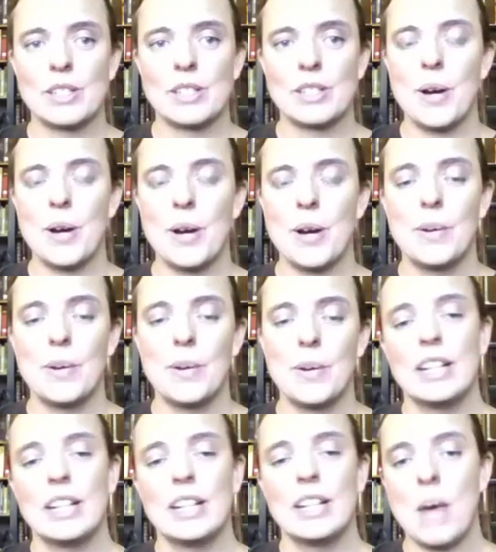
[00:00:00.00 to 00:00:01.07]
so
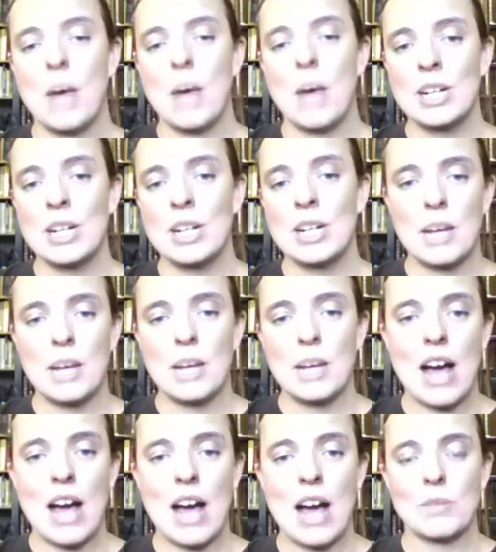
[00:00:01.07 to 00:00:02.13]
not worrying
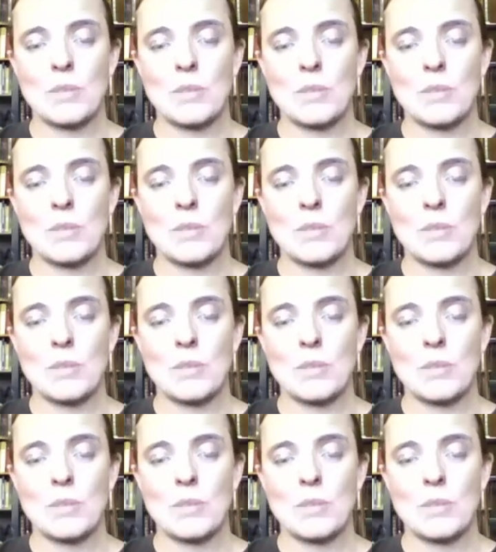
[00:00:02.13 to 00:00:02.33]
about